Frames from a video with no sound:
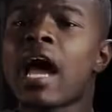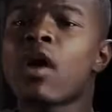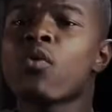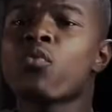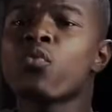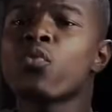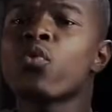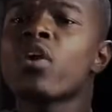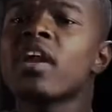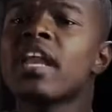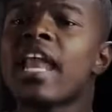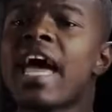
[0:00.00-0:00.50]
And
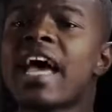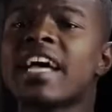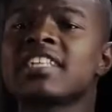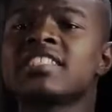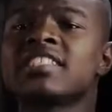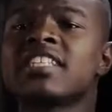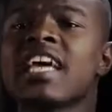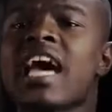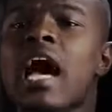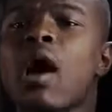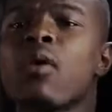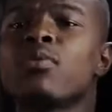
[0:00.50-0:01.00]
I
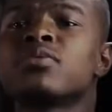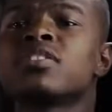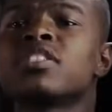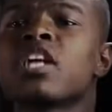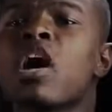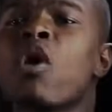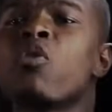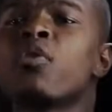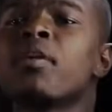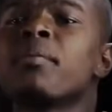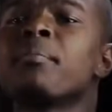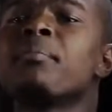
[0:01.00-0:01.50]
realized that I
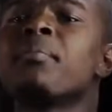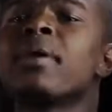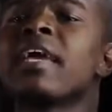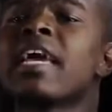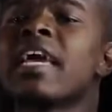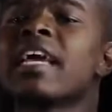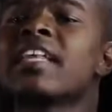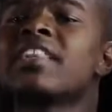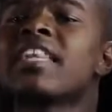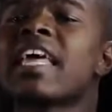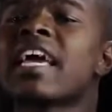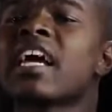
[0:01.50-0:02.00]
was the only
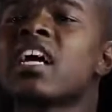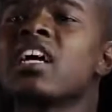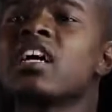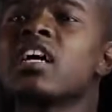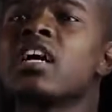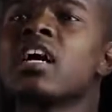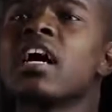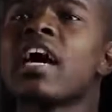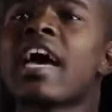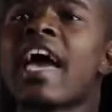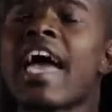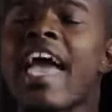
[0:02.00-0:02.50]
being
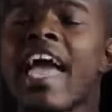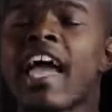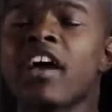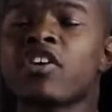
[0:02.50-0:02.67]
that could